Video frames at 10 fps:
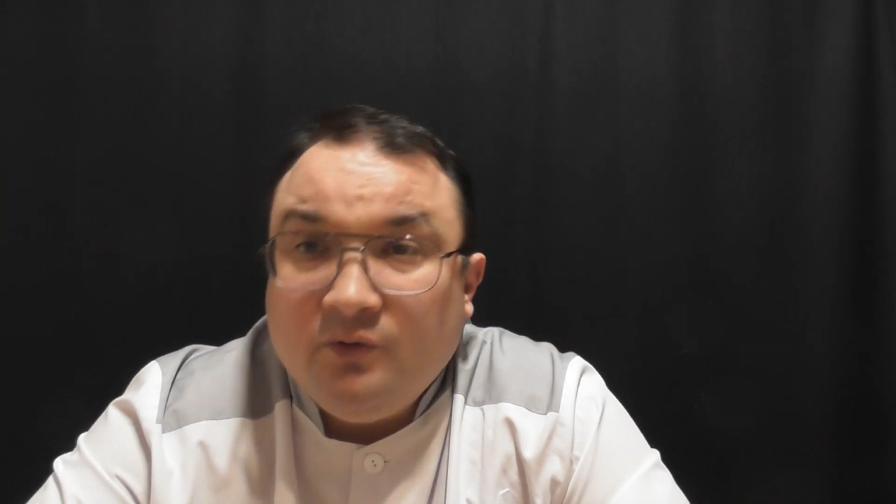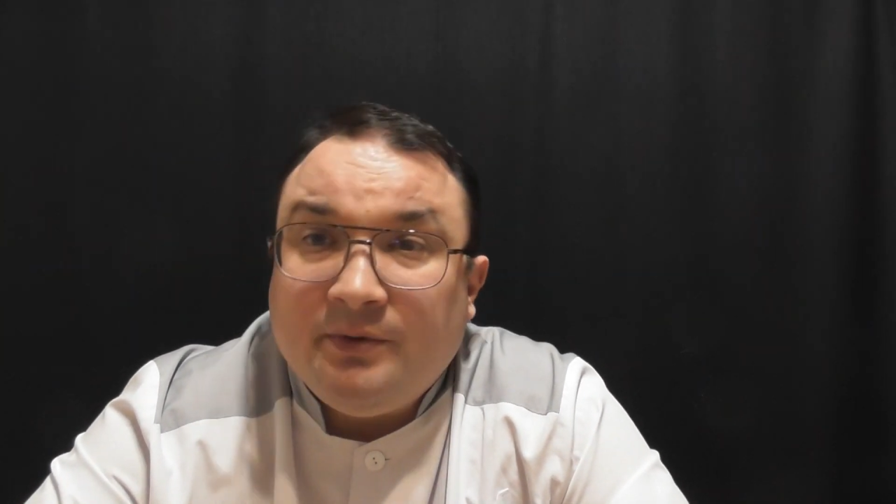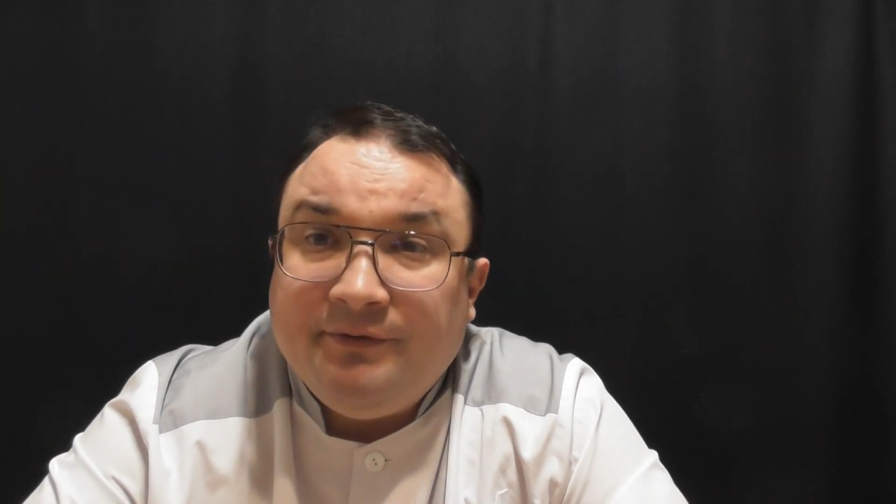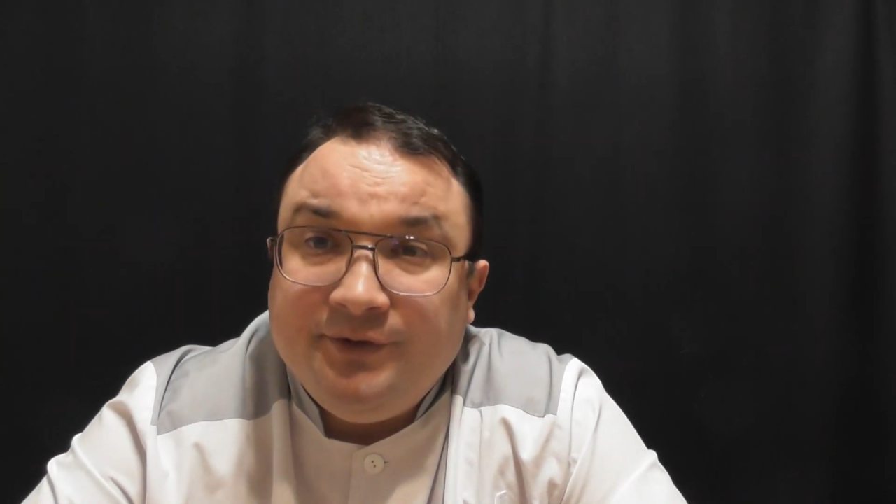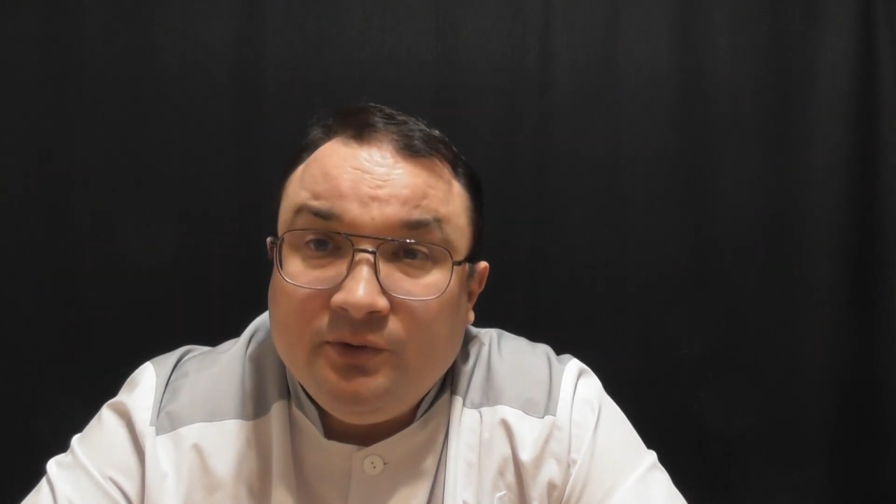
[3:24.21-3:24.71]

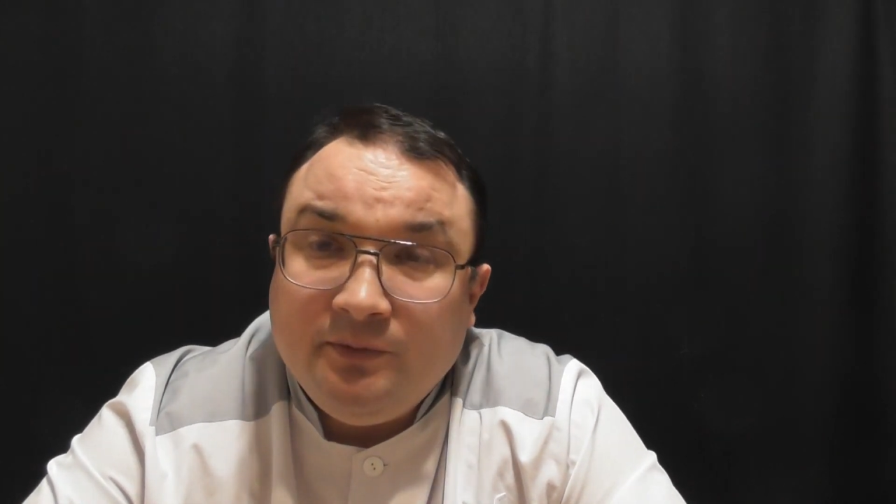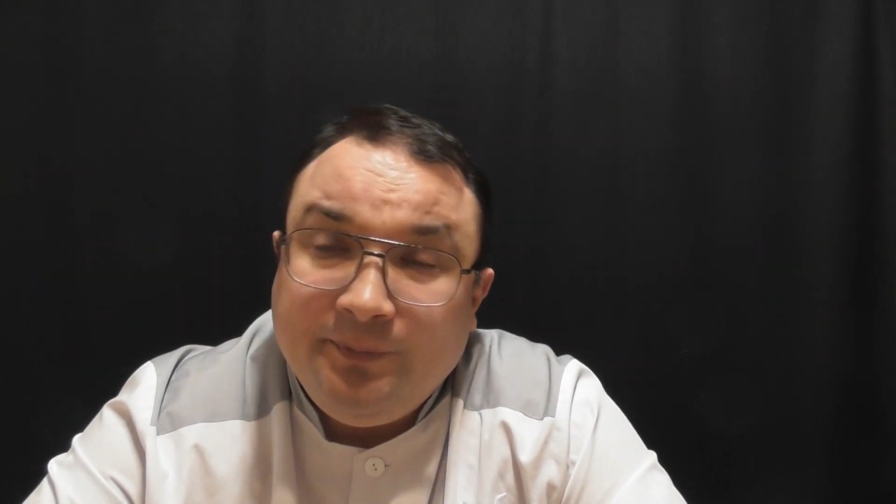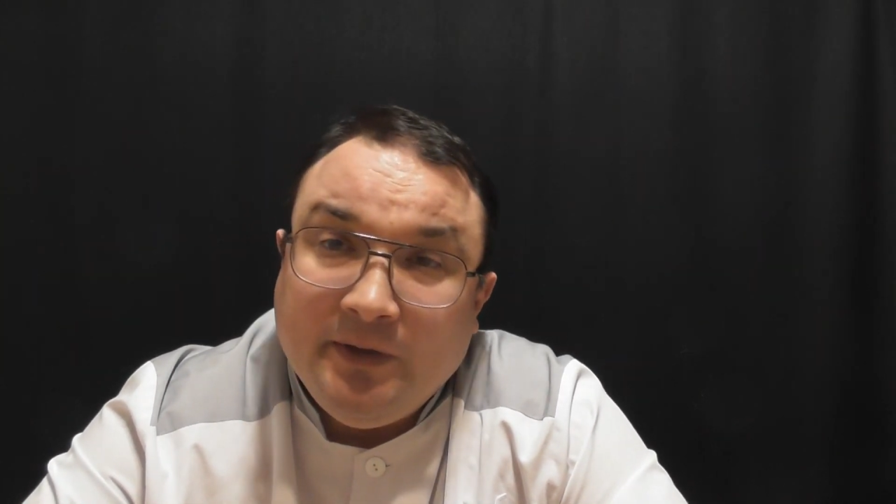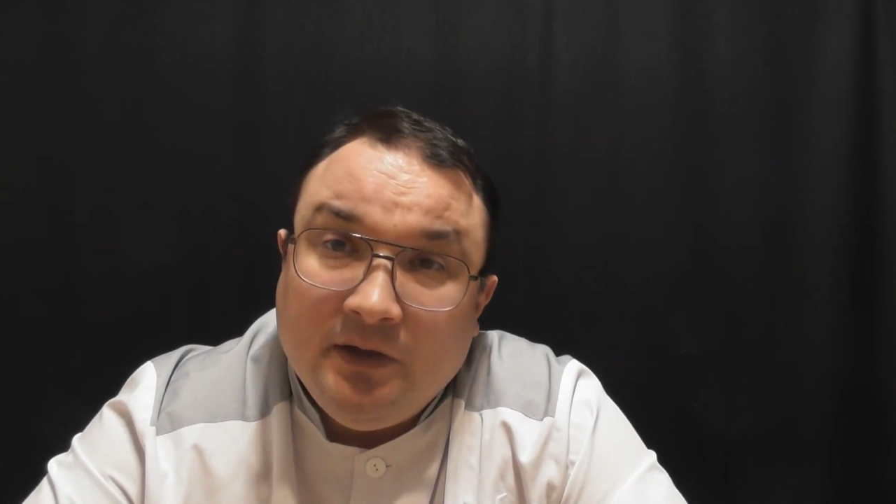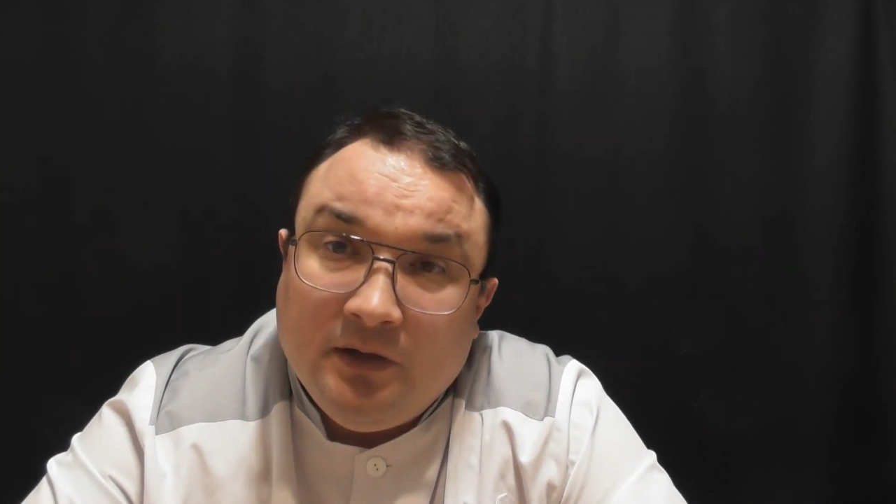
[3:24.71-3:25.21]
there may be
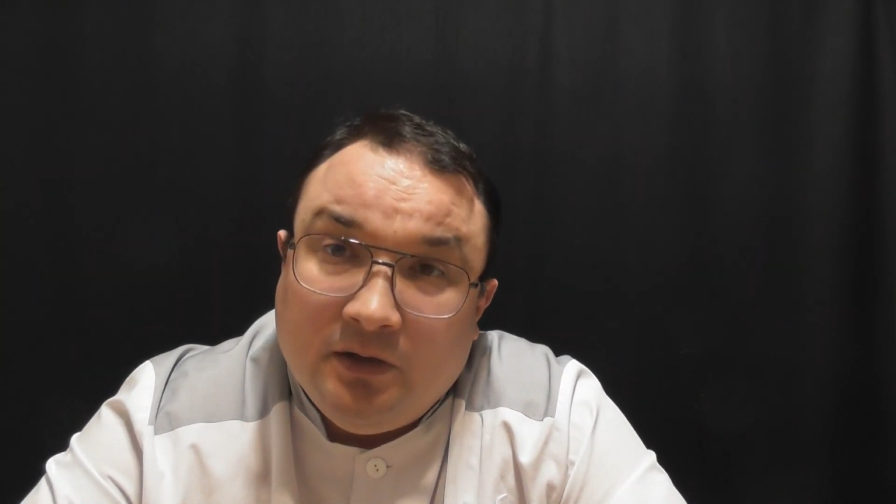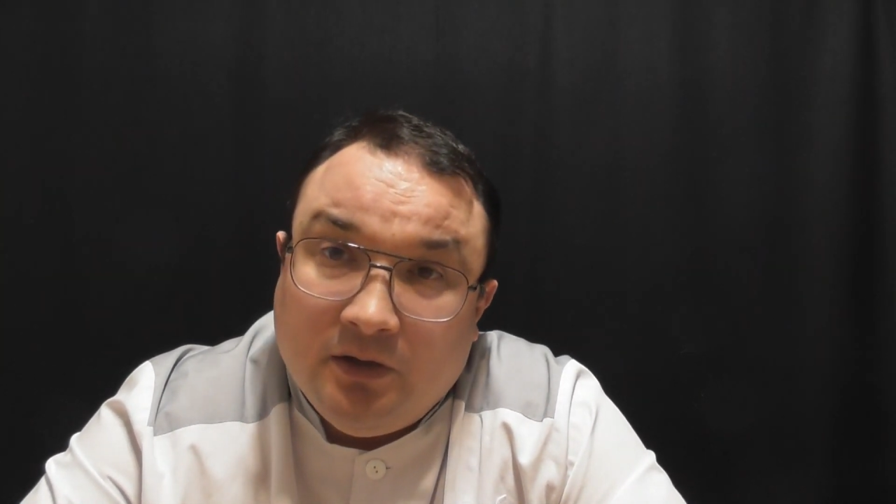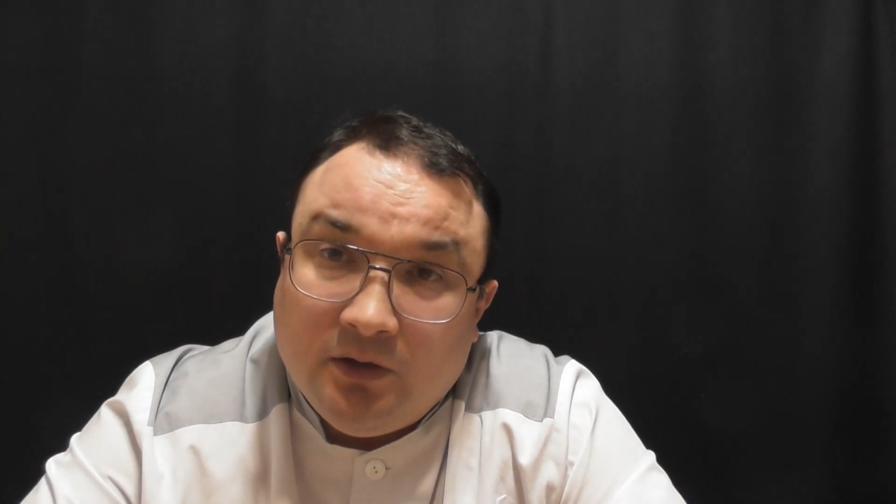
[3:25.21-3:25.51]
quite a large